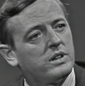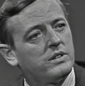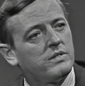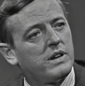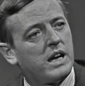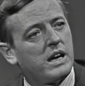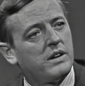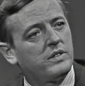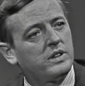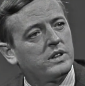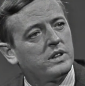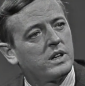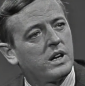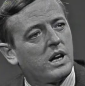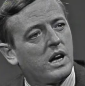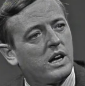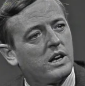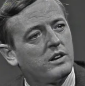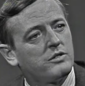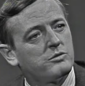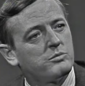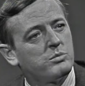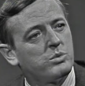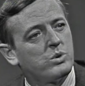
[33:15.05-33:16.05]
of having the
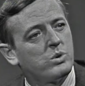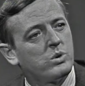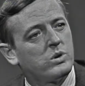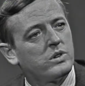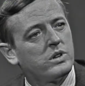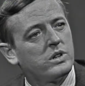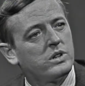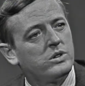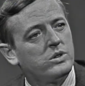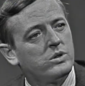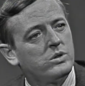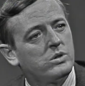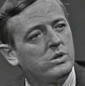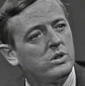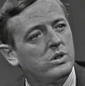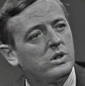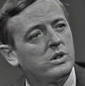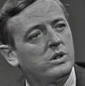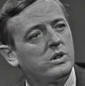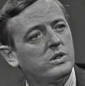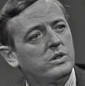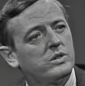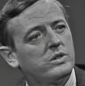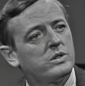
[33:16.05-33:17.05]
kind of a board that
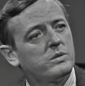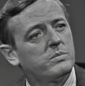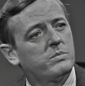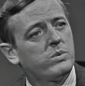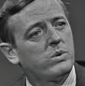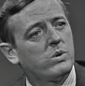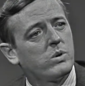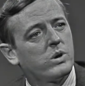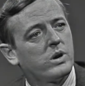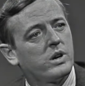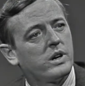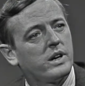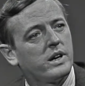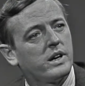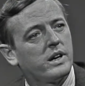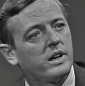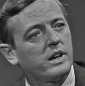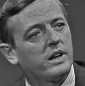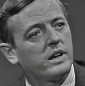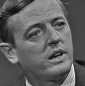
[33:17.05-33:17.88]
you're supporting.